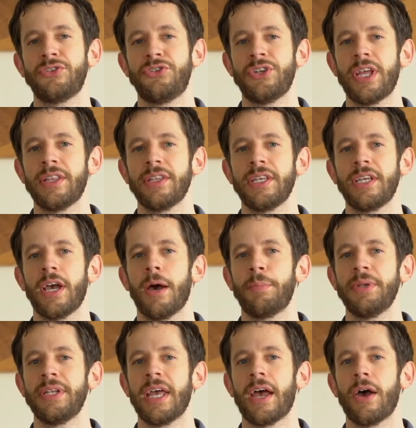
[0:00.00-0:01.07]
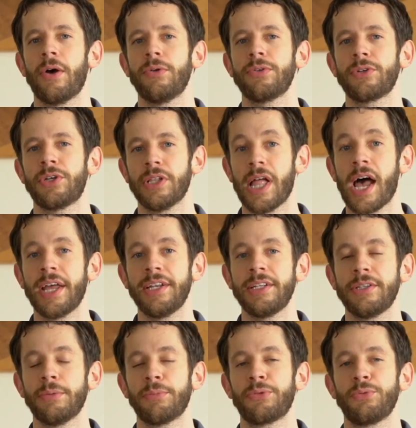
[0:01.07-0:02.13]
gently up and down, gliding
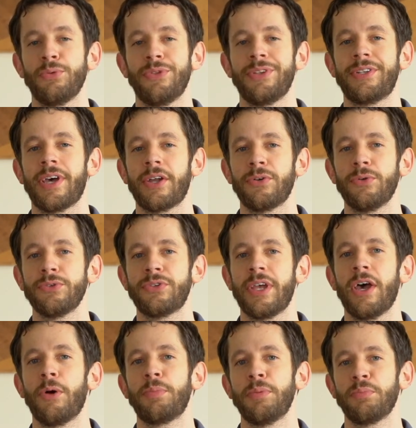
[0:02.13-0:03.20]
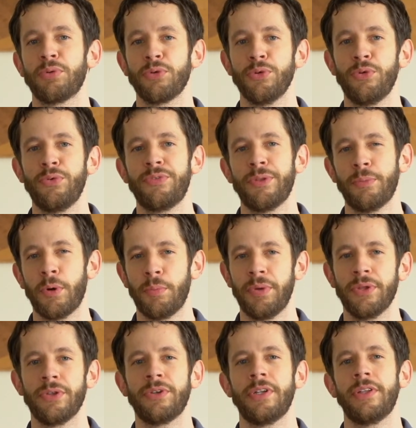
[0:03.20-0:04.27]
them through the tunnel to help improve the
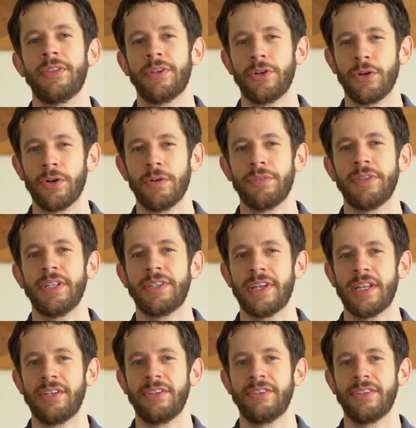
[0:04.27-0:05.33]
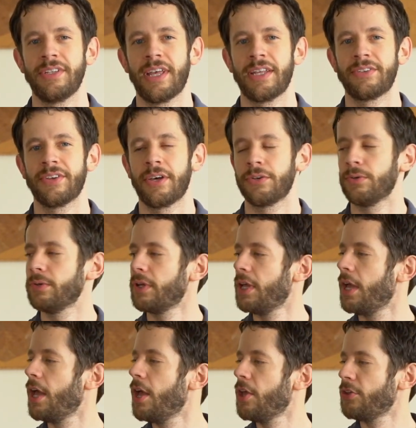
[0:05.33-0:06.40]
mobility of the nerve and the tendons in that tunnel.
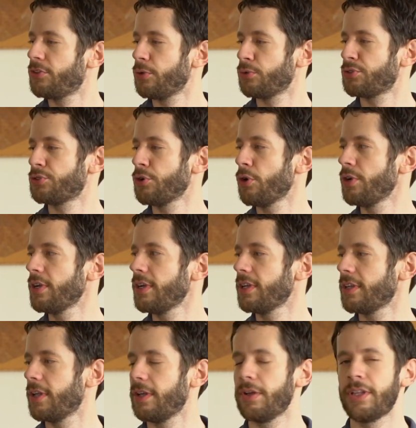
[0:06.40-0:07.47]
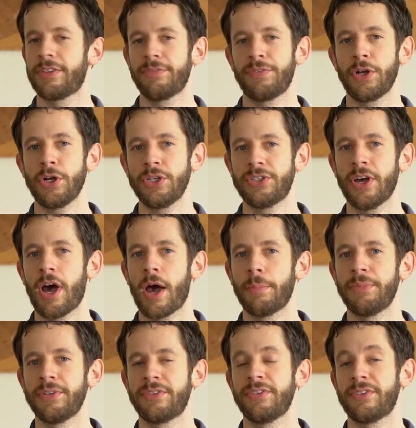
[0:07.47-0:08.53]
So starting at the very top,
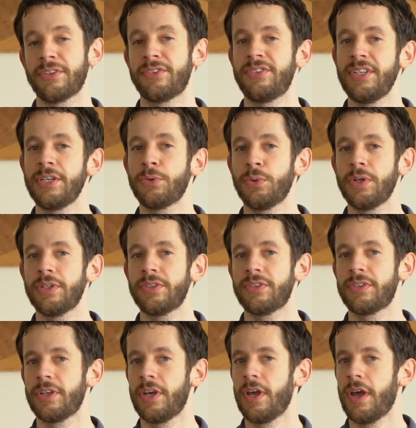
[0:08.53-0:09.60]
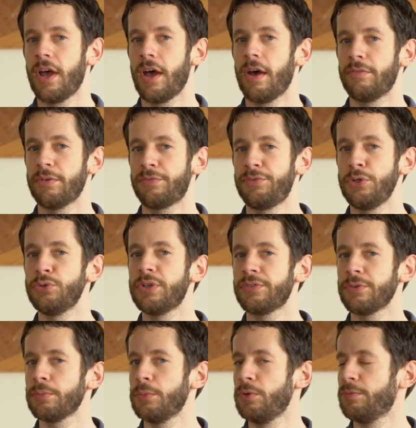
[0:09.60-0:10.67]
this is a sequence of a few
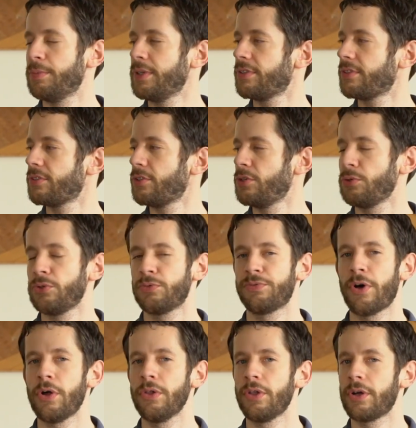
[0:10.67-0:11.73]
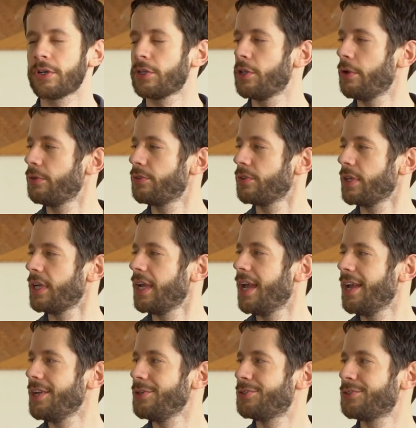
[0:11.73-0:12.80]
different movements. So you follow along closely.
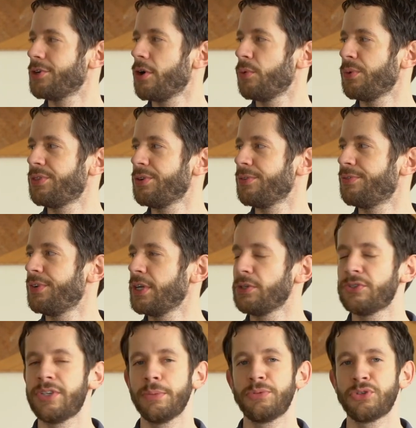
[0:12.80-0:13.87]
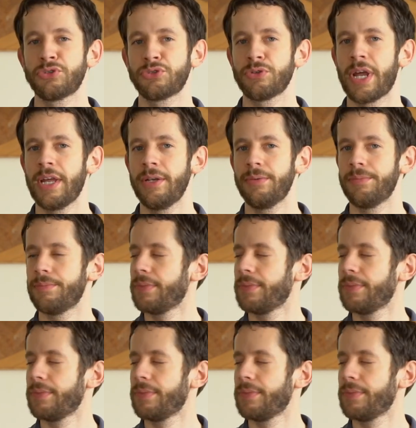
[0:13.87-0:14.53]
You start with your fingertips straight.